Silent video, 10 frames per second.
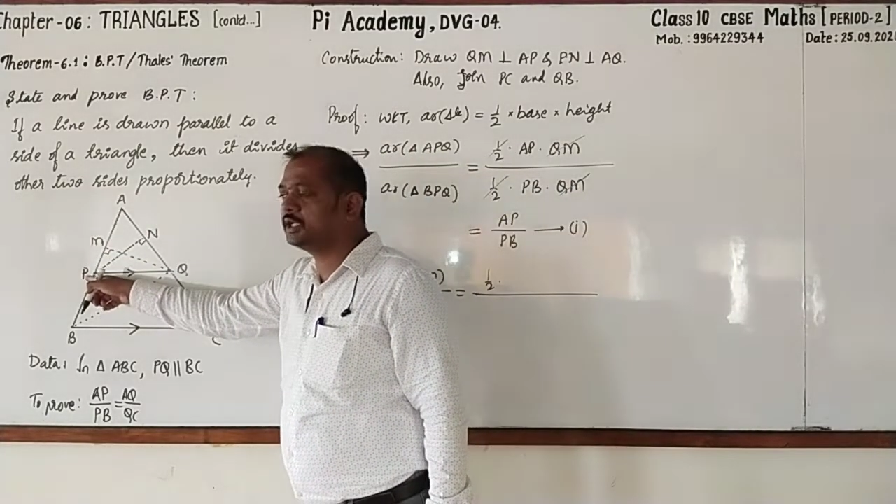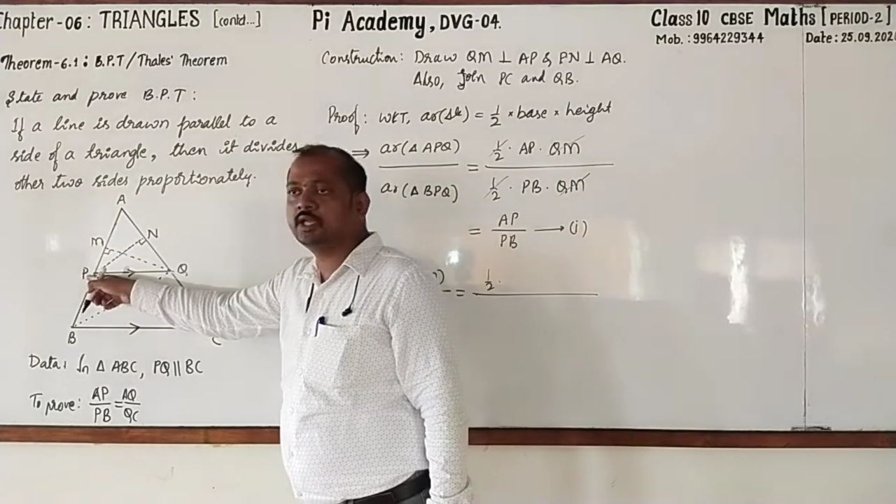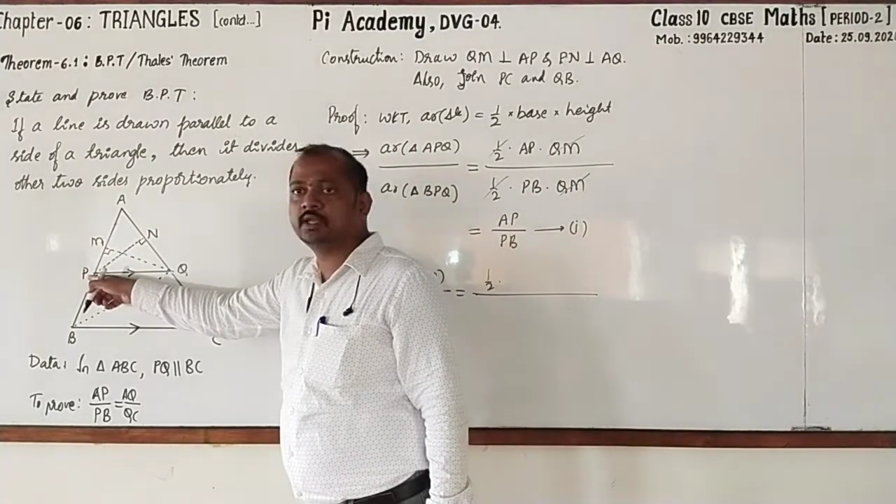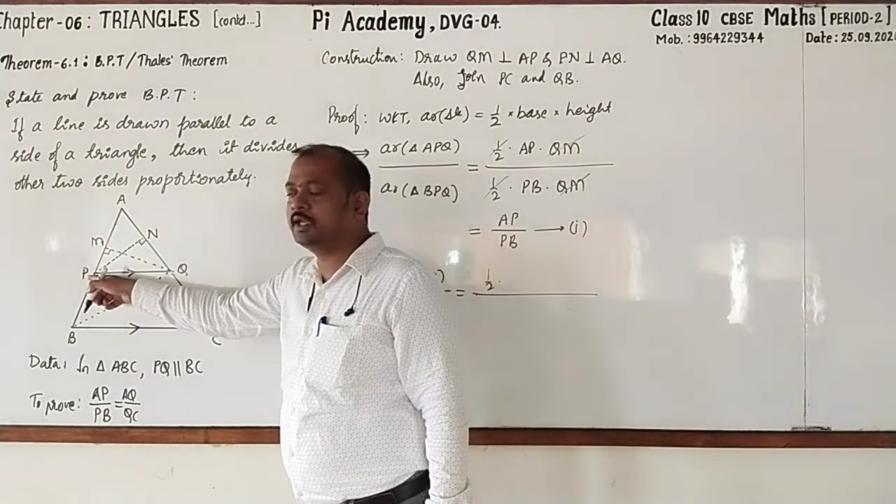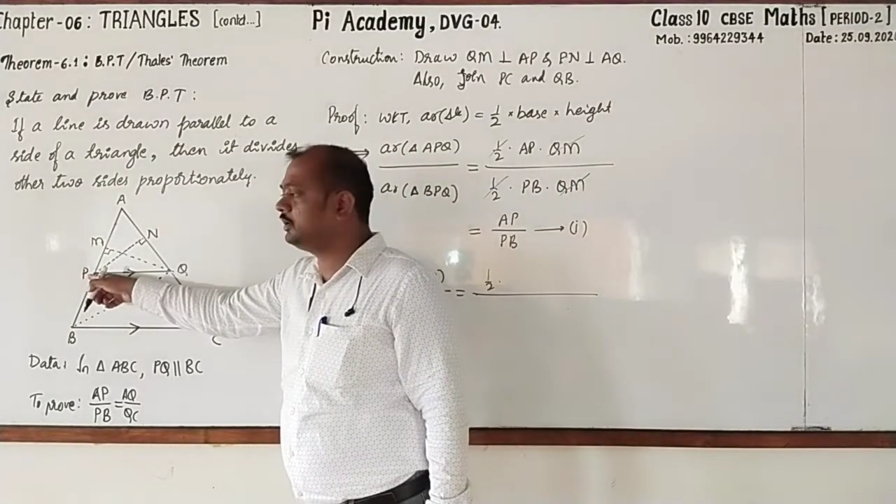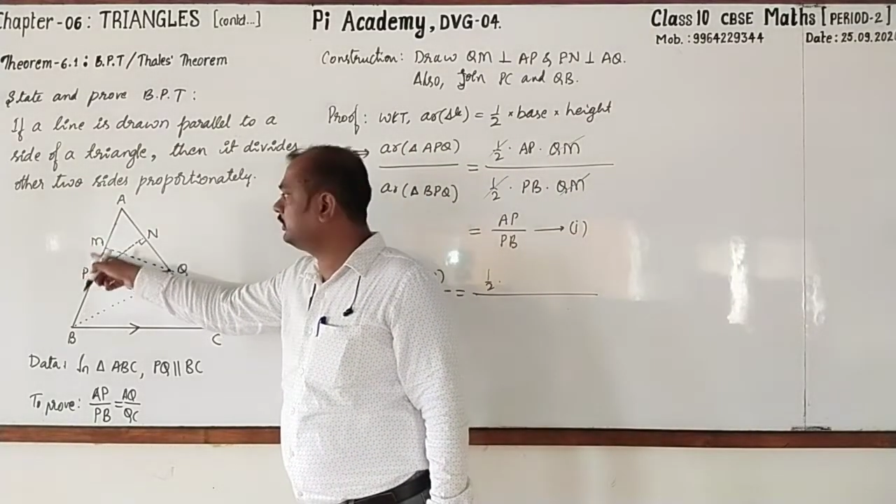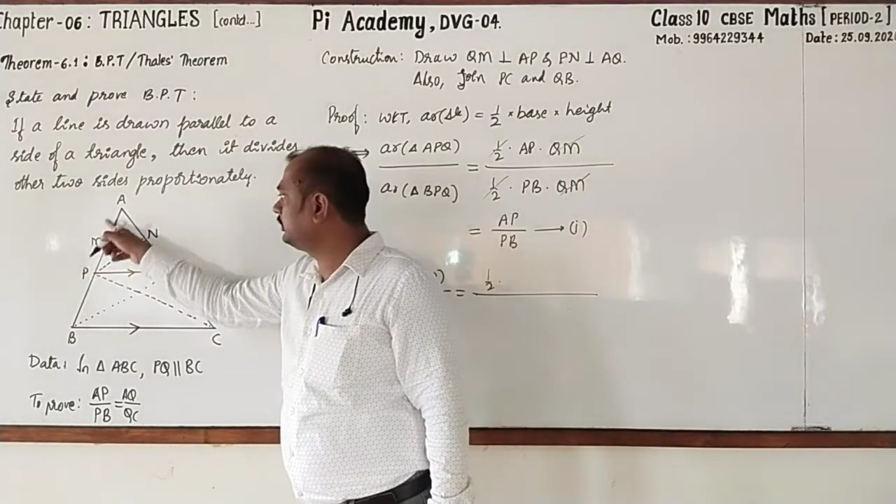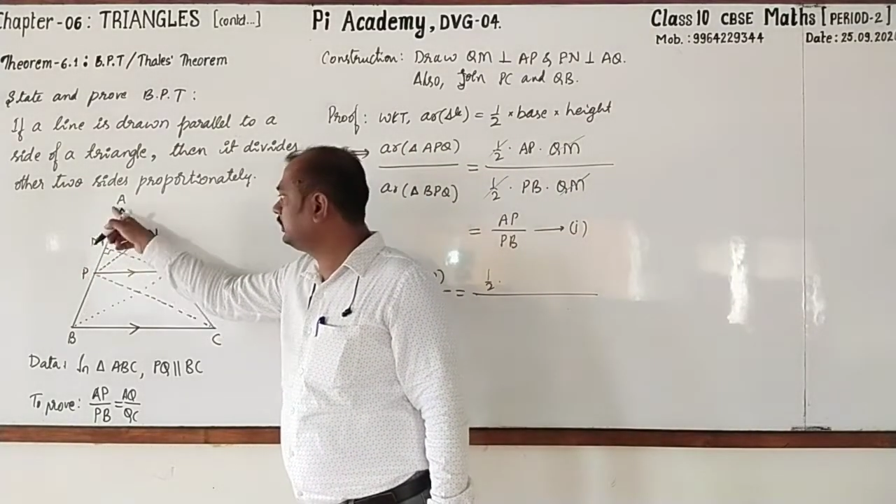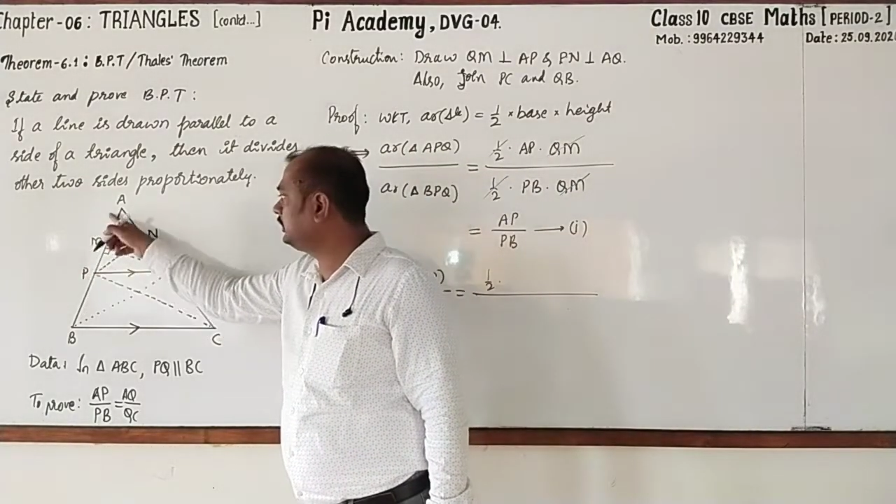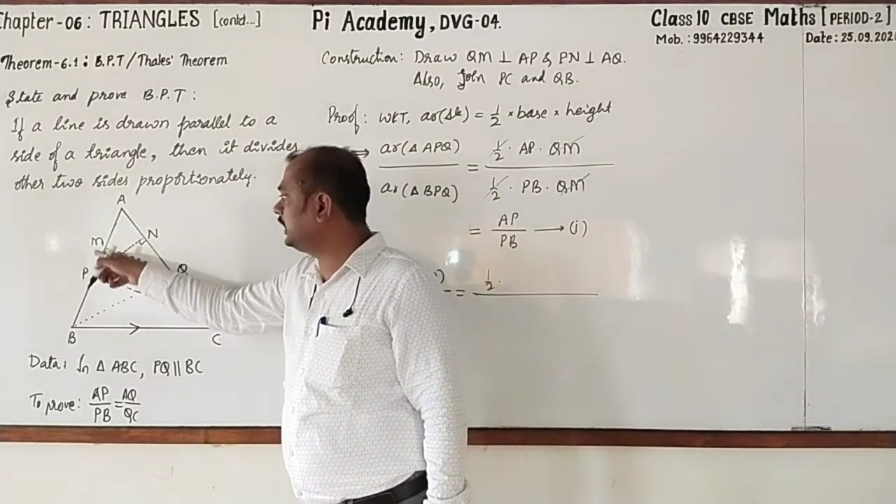
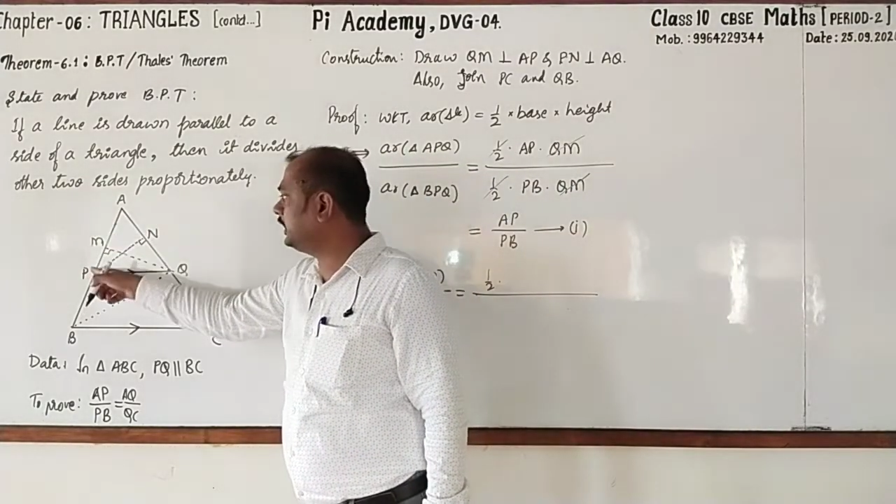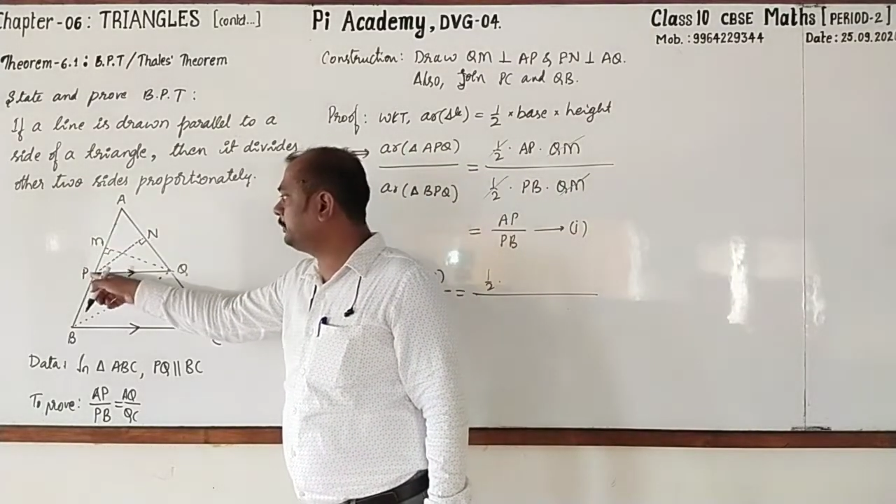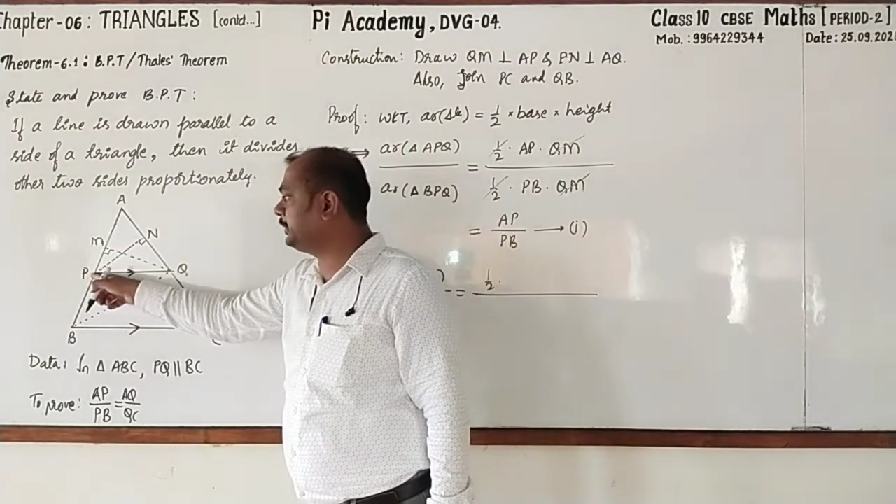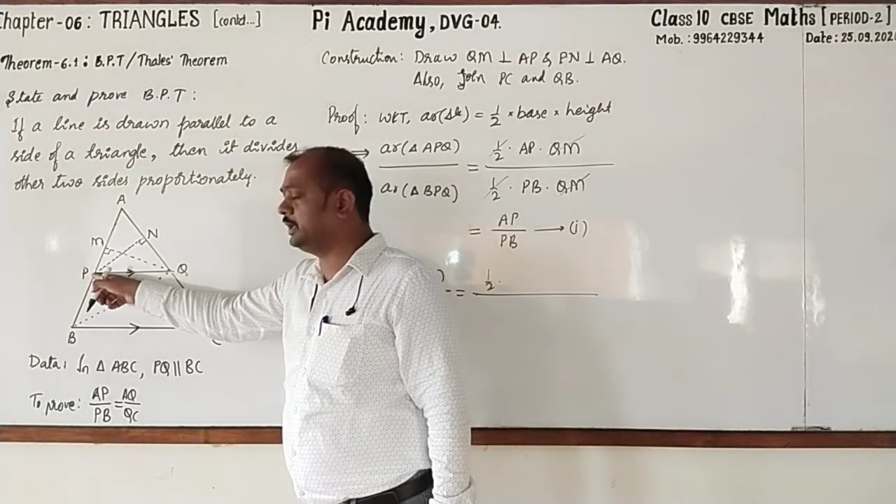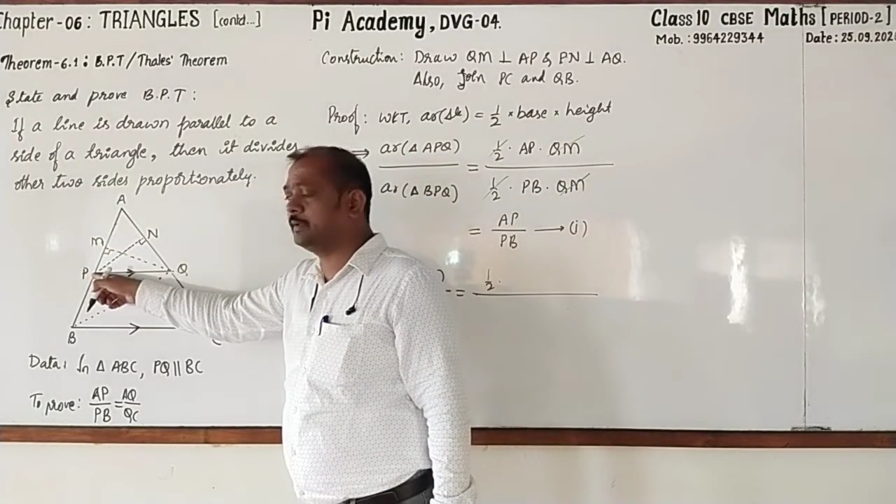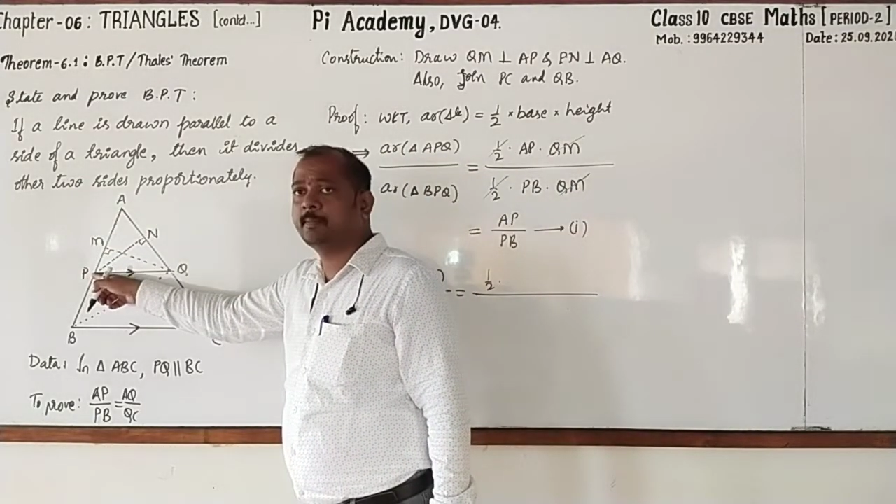again AAP.